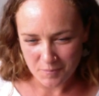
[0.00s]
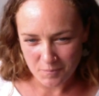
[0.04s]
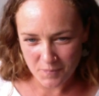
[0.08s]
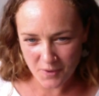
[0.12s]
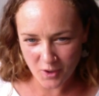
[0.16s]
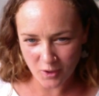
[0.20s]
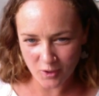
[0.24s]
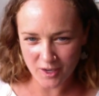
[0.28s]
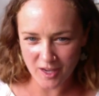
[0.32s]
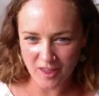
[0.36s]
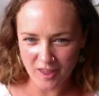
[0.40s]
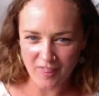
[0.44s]

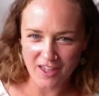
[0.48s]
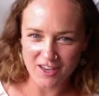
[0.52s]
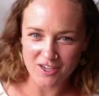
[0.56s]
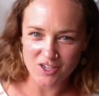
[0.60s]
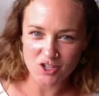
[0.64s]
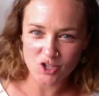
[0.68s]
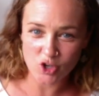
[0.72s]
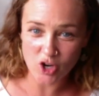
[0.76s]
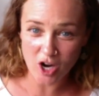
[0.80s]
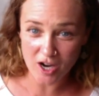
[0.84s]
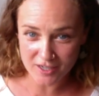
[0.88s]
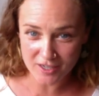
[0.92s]
building
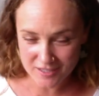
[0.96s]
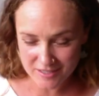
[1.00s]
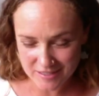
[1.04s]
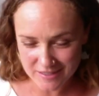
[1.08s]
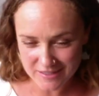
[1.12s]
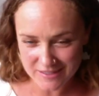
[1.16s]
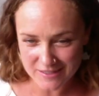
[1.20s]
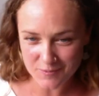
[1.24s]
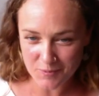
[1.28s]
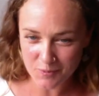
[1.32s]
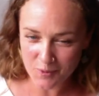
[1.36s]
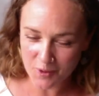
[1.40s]
that
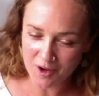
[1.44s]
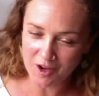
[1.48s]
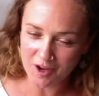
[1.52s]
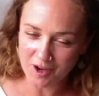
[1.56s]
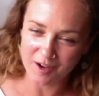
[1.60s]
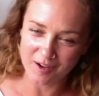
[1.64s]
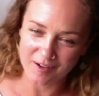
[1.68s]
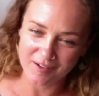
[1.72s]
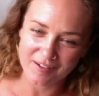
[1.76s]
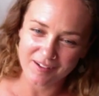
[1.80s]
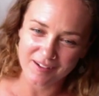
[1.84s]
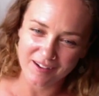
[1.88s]
trust is
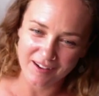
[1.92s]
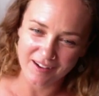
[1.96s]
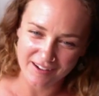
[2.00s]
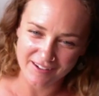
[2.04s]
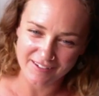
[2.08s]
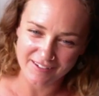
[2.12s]
important you